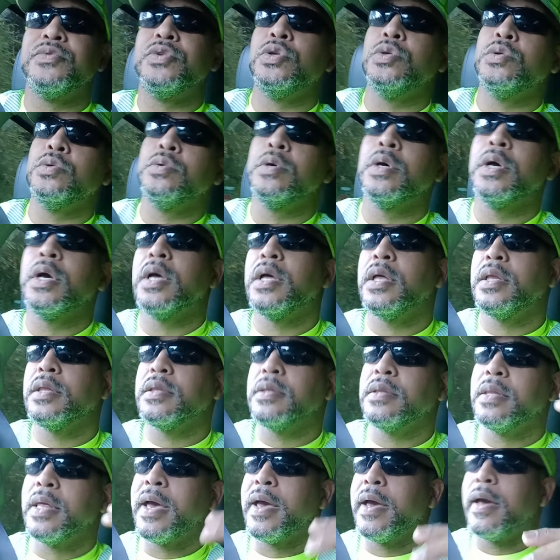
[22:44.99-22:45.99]
you
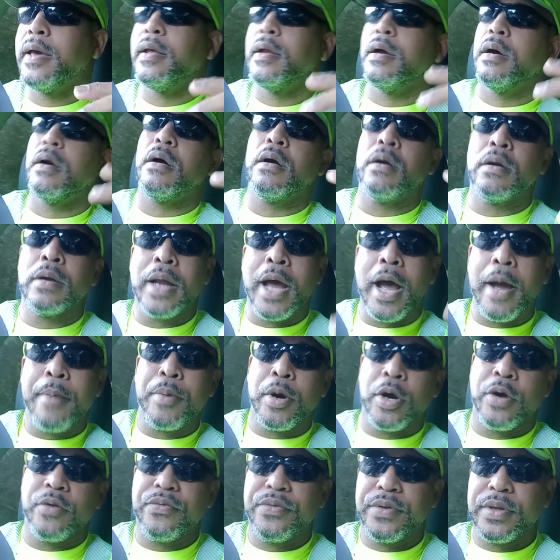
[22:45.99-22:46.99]
that are not
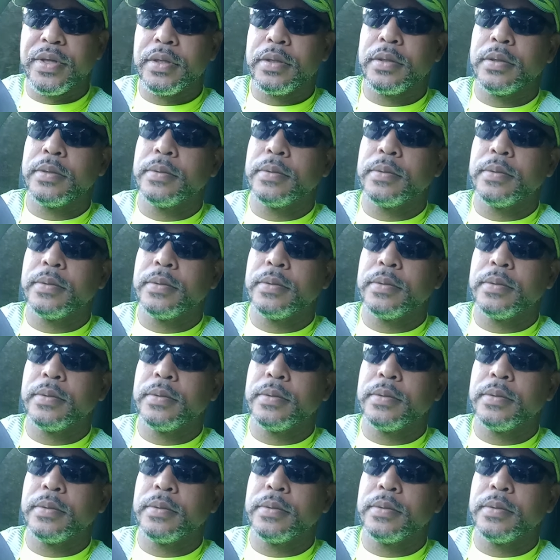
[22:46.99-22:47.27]
perfect.